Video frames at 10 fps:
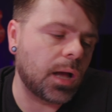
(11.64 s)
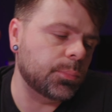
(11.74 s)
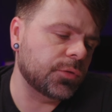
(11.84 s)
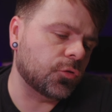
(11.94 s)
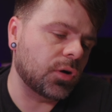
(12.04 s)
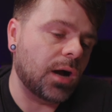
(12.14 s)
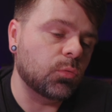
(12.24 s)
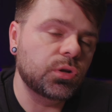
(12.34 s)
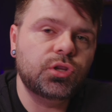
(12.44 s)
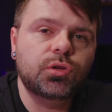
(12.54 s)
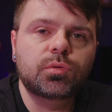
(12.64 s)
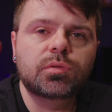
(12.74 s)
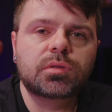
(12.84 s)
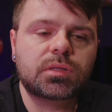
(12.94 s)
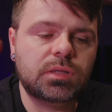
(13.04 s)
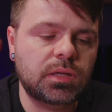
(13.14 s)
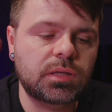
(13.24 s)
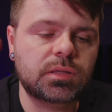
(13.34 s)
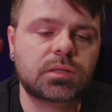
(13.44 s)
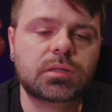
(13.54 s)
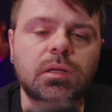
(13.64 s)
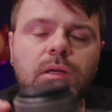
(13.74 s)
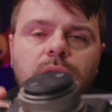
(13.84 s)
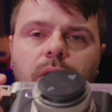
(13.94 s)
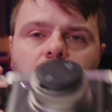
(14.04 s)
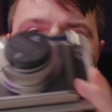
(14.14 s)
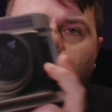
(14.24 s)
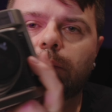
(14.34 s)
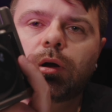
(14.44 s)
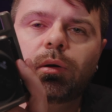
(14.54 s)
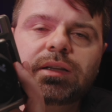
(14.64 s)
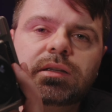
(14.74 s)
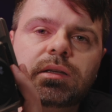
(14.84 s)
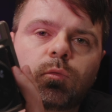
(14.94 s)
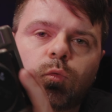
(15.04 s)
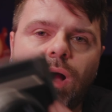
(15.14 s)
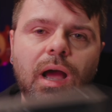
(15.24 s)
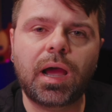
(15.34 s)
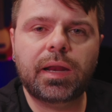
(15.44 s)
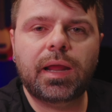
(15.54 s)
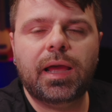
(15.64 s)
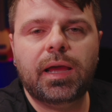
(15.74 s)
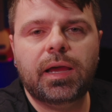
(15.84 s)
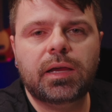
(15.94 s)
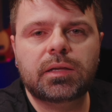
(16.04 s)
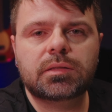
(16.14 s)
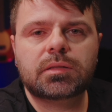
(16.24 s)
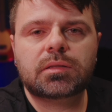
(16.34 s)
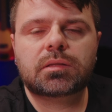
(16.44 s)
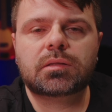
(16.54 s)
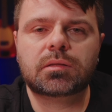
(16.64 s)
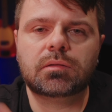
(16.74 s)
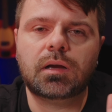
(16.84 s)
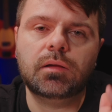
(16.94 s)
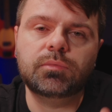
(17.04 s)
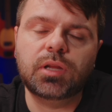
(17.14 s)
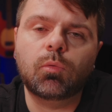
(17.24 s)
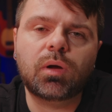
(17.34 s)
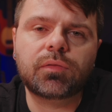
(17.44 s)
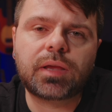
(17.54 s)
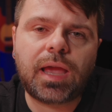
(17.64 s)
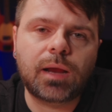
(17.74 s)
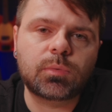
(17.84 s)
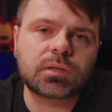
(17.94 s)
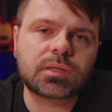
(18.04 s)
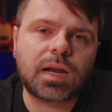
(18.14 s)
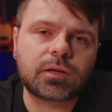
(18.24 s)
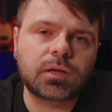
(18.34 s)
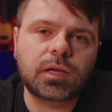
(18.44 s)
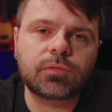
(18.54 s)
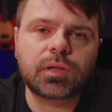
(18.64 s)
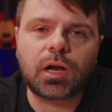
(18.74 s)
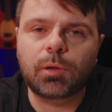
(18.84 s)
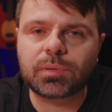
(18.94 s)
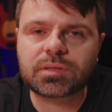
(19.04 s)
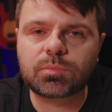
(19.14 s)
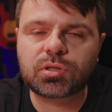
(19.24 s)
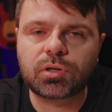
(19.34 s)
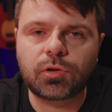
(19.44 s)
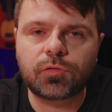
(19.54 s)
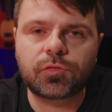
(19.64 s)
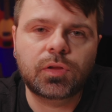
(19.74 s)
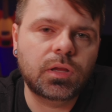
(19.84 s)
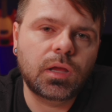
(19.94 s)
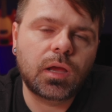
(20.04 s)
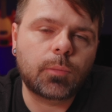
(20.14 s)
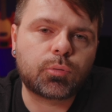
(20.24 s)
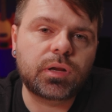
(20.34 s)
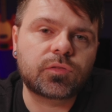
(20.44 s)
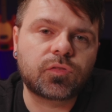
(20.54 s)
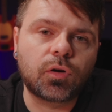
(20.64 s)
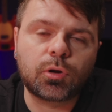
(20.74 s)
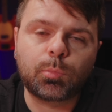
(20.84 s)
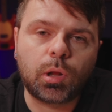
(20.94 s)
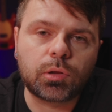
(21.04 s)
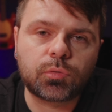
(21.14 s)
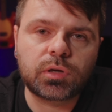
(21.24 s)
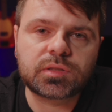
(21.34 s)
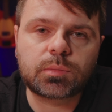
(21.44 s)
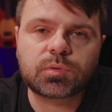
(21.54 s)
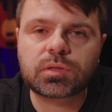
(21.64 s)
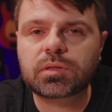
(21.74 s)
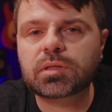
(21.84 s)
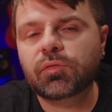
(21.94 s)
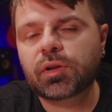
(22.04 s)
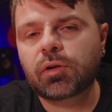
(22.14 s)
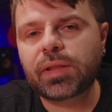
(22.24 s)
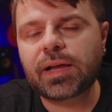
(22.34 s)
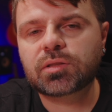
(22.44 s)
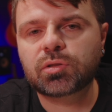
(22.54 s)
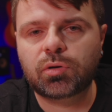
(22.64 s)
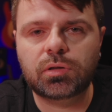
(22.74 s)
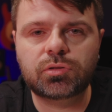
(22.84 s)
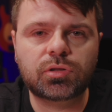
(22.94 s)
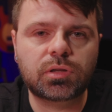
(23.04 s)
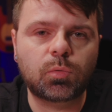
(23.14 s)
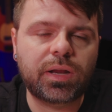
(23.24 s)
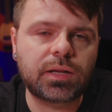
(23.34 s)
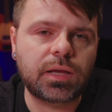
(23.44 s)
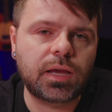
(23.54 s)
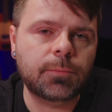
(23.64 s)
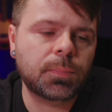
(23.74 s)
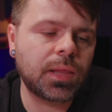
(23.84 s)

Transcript: Before I would use this Lomo Instant Wide as, one of the cameras that I could give the couple some sort of print photo, Polaroid, something of that sort during the wedding day.